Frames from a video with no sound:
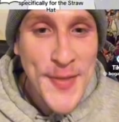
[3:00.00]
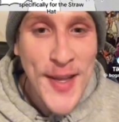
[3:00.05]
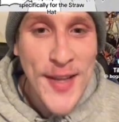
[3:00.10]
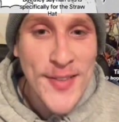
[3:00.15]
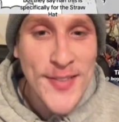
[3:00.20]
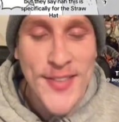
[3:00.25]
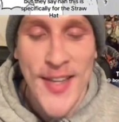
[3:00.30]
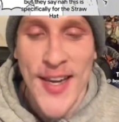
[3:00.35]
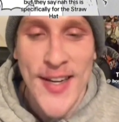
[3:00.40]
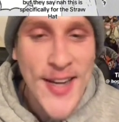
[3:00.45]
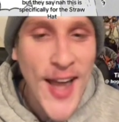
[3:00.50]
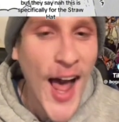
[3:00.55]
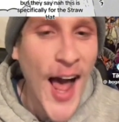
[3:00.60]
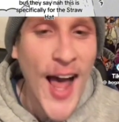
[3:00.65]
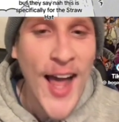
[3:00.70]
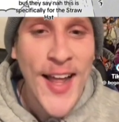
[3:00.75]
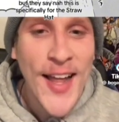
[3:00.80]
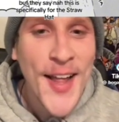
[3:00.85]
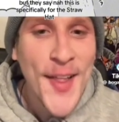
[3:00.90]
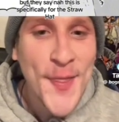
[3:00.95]
say, nah,
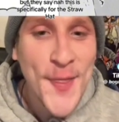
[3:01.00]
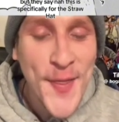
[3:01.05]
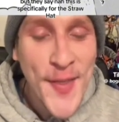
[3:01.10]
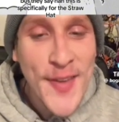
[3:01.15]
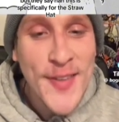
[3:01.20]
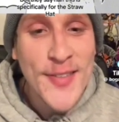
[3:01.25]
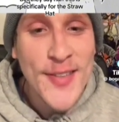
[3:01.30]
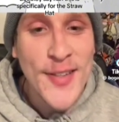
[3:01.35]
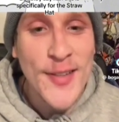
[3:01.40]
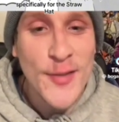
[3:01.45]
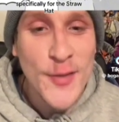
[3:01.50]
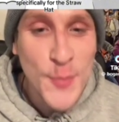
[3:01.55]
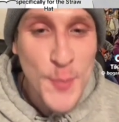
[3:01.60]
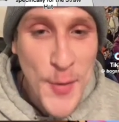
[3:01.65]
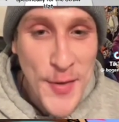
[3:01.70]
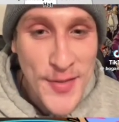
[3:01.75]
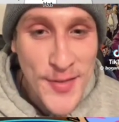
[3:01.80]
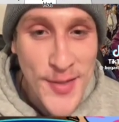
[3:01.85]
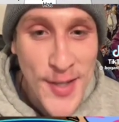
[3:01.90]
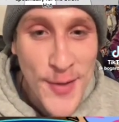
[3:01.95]
this is
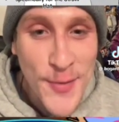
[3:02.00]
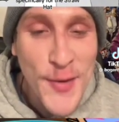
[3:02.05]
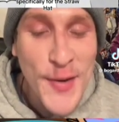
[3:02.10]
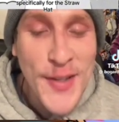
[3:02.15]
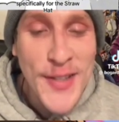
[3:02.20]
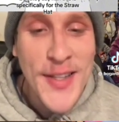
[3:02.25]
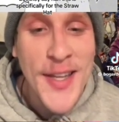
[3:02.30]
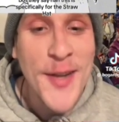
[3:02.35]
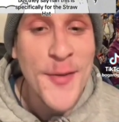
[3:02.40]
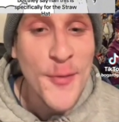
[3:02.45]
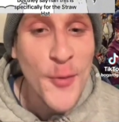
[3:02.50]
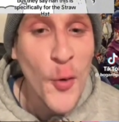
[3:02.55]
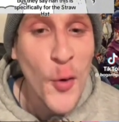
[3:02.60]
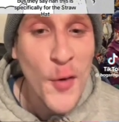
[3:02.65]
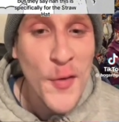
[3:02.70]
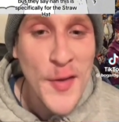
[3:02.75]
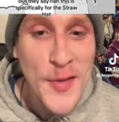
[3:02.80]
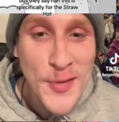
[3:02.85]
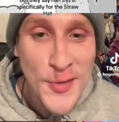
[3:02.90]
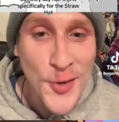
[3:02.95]
specifically for
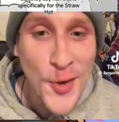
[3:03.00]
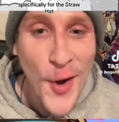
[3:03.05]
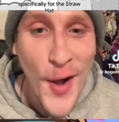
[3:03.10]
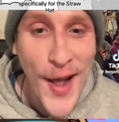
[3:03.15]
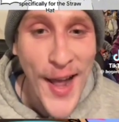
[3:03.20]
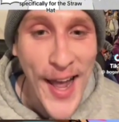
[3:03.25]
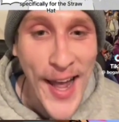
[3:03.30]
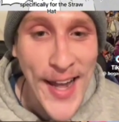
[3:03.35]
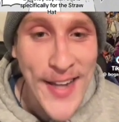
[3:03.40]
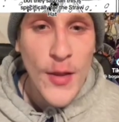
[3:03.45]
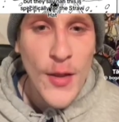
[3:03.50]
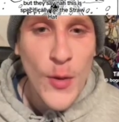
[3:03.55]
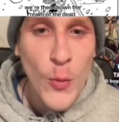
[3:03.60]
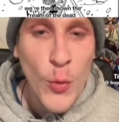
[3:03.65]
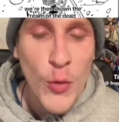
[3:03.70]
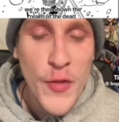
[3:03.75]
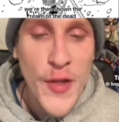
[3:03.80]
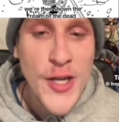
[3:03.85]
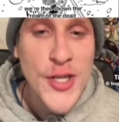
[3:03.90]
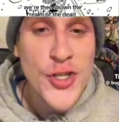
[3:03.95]
the Straw Hats.
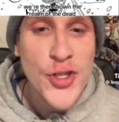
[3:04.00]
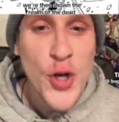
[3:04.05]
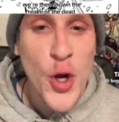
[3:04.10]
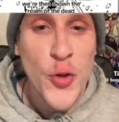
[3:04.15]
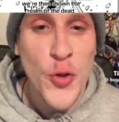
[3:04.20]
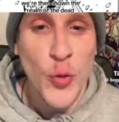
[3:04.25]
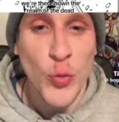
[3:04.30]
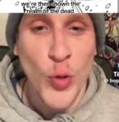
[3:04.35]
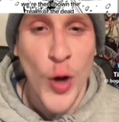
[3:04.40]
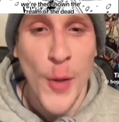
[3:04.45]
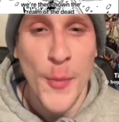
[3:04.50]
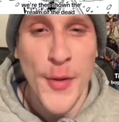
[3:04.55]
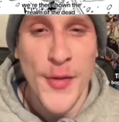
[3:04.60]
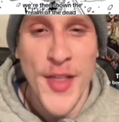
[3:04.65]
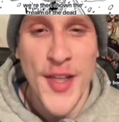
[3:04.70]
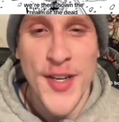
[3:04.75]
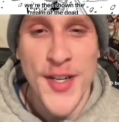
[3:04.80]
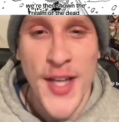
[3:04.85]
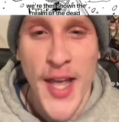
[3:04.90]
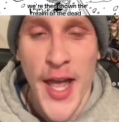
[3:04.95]
We're then shown the realm of
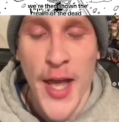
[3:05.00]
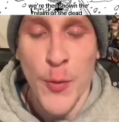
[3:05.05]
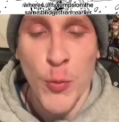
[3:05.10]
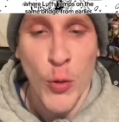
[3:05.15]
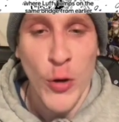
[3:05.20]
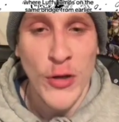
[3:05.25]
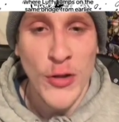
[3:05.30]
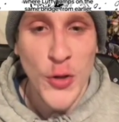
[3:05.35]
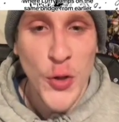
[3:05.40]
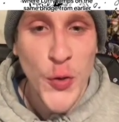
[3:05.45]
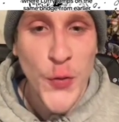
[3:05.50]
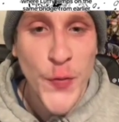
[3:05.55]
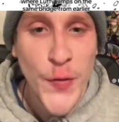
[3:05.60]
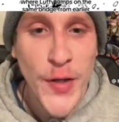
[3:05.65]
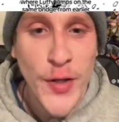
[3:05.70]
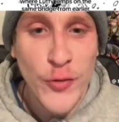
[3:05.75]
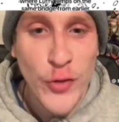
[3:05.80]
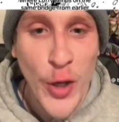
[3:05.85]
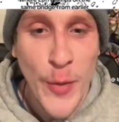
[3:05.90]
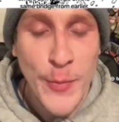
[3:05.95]
the dead, where
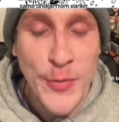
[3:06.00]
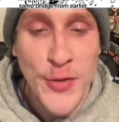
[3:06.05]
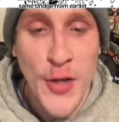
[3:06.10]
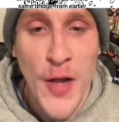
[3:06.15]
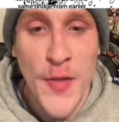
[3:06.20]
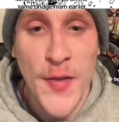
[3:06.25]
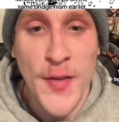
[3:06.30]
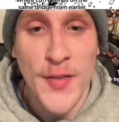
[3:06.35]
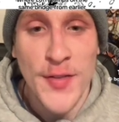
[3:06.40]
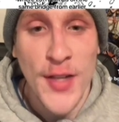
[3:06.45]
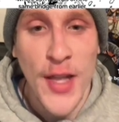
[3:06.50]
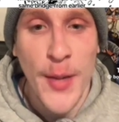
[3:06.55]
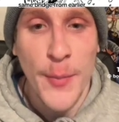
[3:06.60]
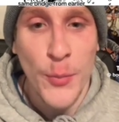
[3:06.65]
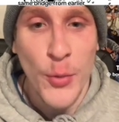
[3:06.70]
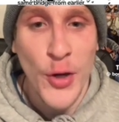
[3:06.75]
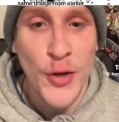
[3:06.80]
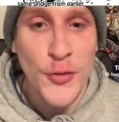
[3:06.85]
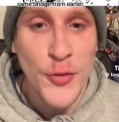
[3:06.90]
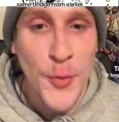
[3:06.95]
Luffy jumps on the same
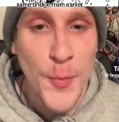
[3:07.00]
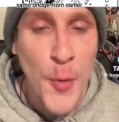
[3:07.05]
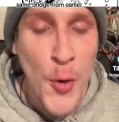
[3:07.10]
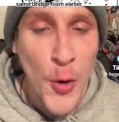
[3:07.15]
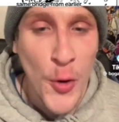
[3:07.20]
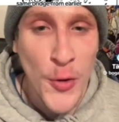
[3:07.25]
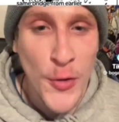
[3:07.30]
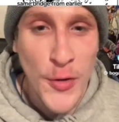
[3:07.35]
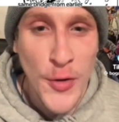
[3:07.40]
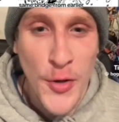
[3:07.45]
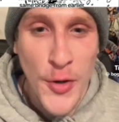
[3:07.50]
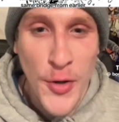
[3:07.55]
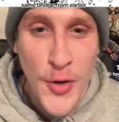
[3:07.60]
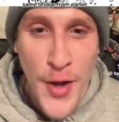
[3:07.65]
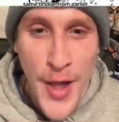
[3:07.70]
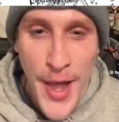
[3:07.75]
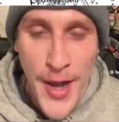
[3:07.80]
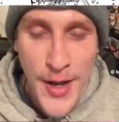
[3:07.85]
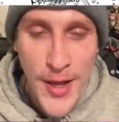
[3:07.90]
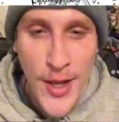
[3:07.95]
bridge from earlier,
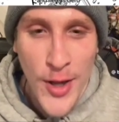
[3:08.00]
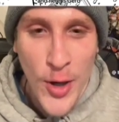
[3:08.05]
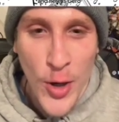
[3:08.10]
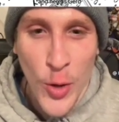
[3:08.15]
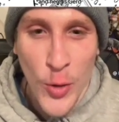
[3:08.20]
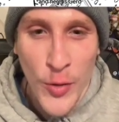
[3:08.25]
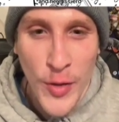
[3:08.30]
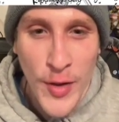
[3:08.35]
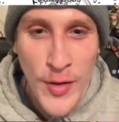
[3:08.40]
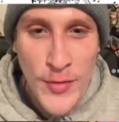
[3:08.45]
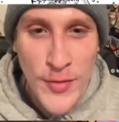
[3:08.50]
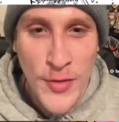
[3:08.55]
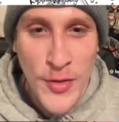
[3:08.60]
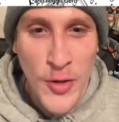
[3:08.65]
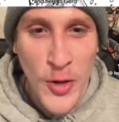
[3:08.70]
and here is